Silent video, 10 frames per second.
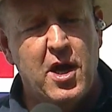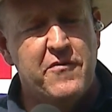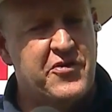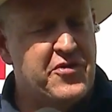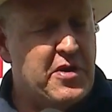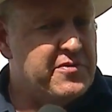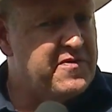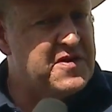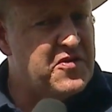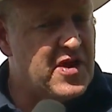over
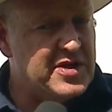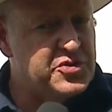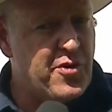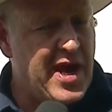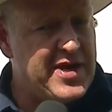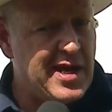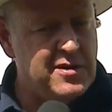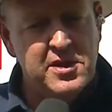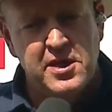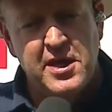350,000 rand now,
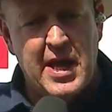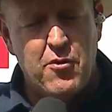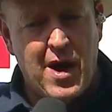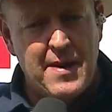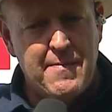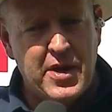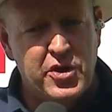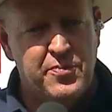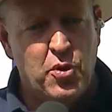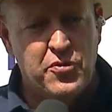and Ryan
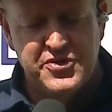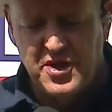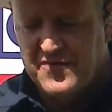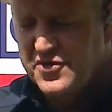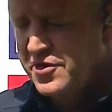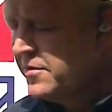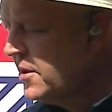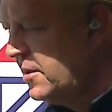Munger aboard this afternoon.